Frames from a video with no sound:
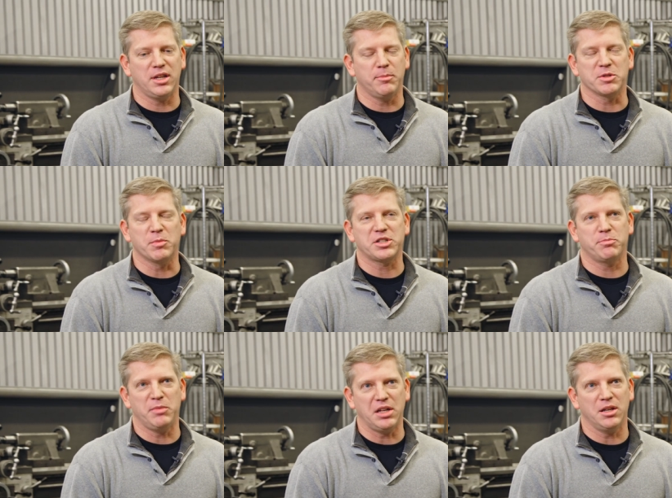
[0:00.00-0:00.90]
keep as
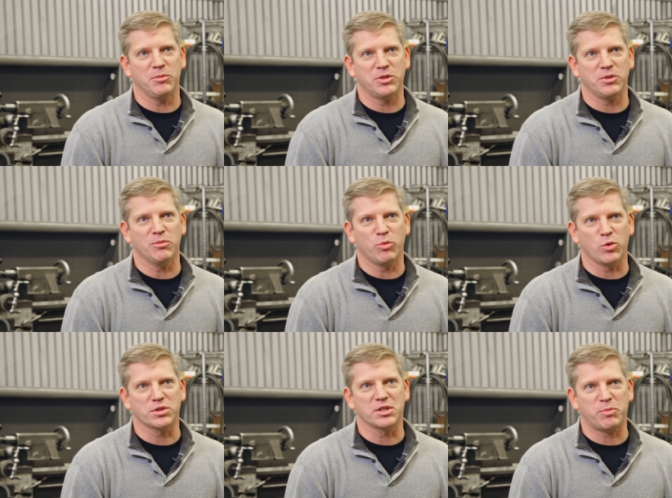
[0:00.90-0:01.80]
much meat in between the
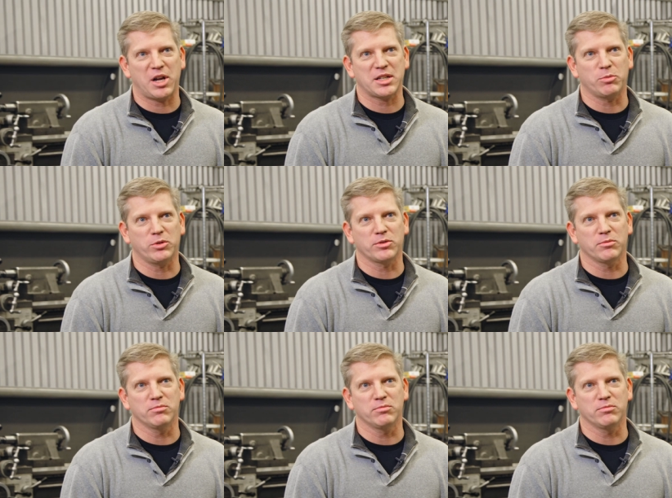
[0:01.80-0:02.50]
bores as possible